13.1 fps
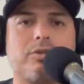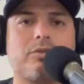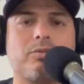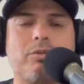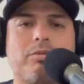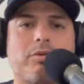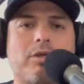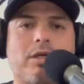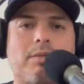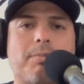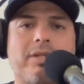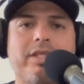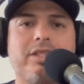we were on
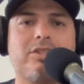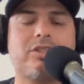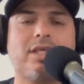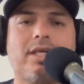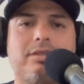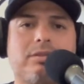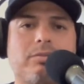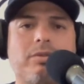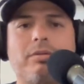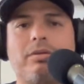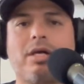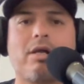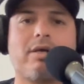a police chase and we
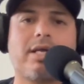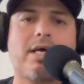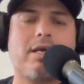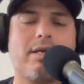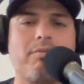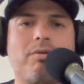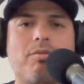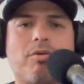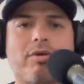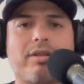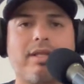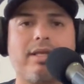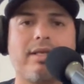got her down and we
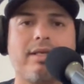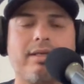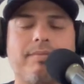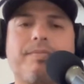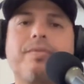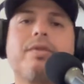weren't thinking.